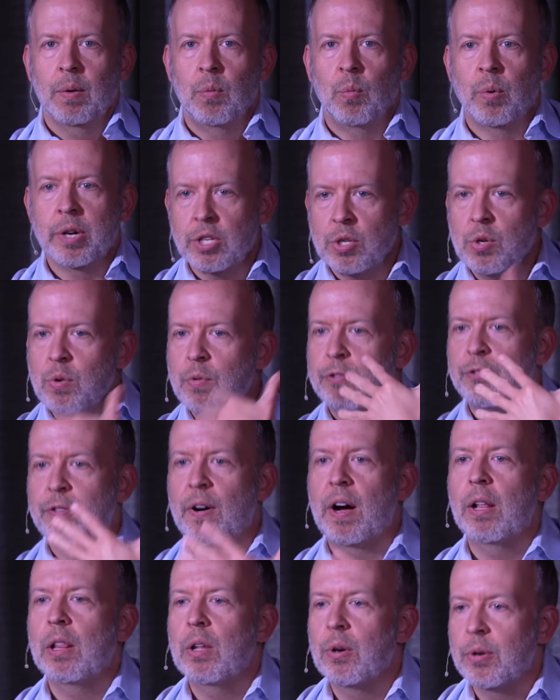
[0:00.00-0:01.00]
When you
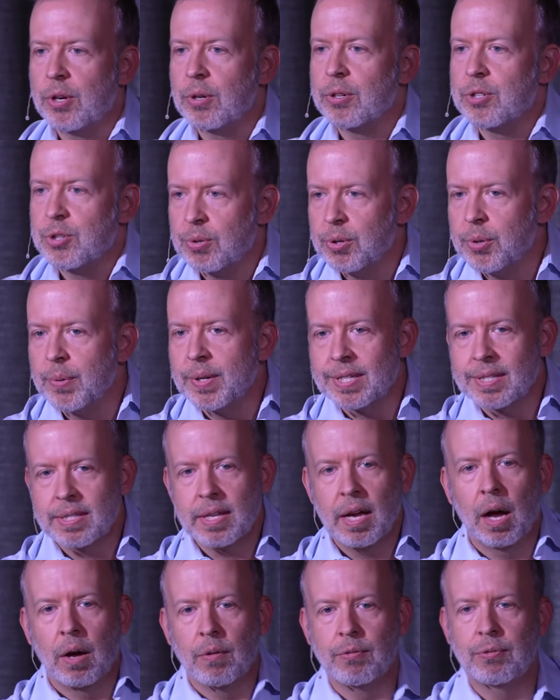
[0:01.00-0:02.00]
follow your truest
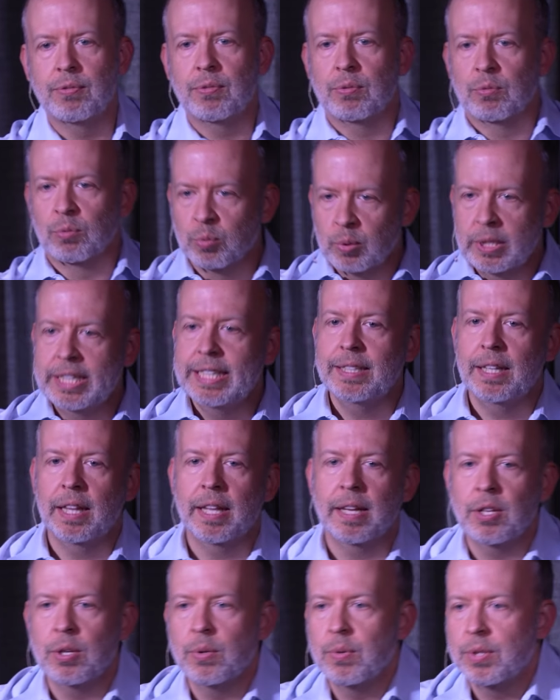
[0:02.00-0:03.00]
self,
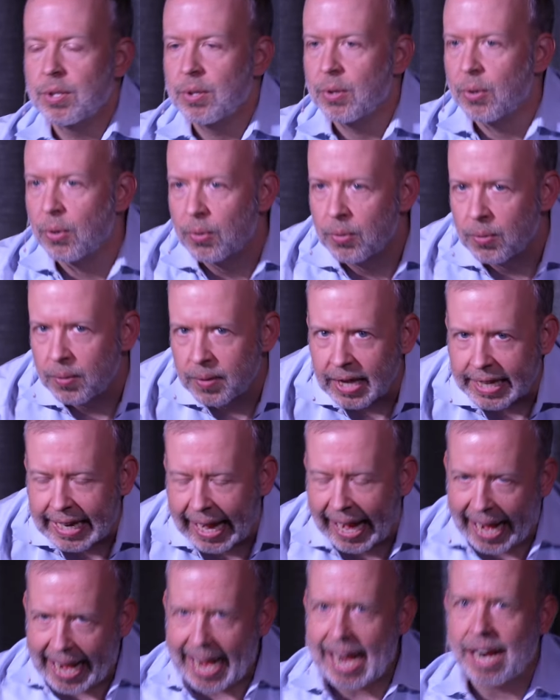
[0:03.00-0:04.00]
really you do, like
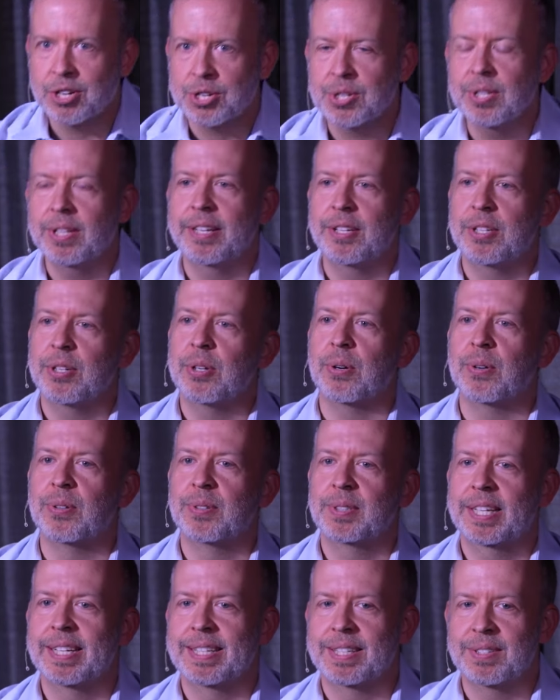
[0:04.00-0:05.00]
actually do,
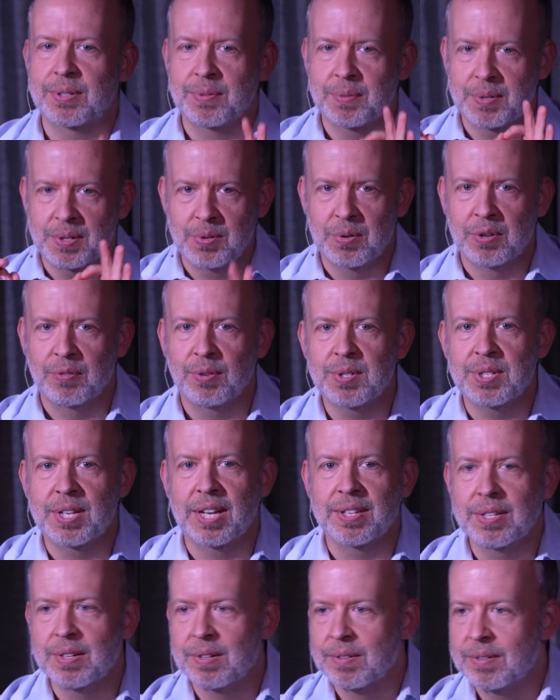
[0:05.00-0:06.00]
because the universe
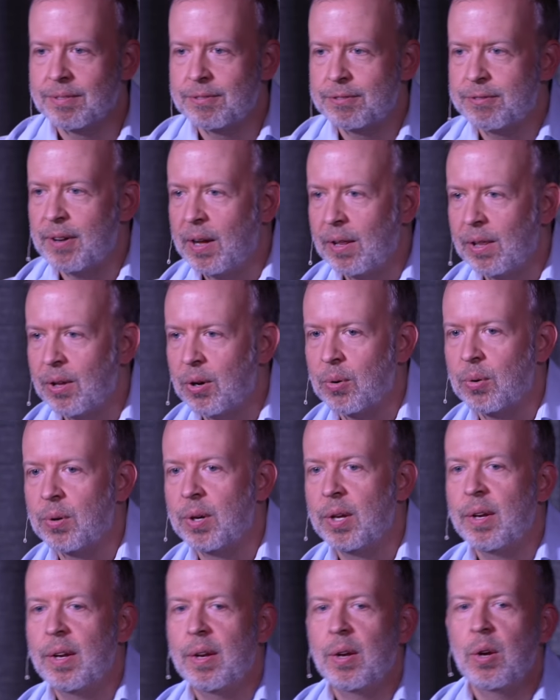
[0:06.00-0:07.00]
doesn't follow
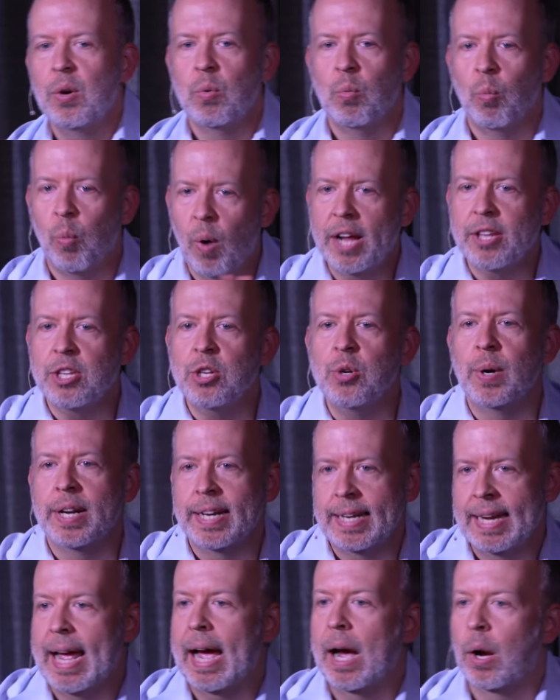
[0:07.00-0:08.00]
what you
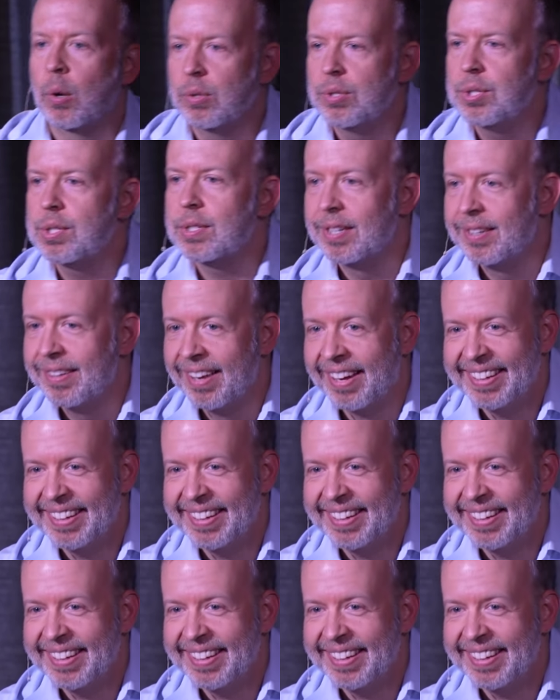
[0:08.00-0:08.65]
announce.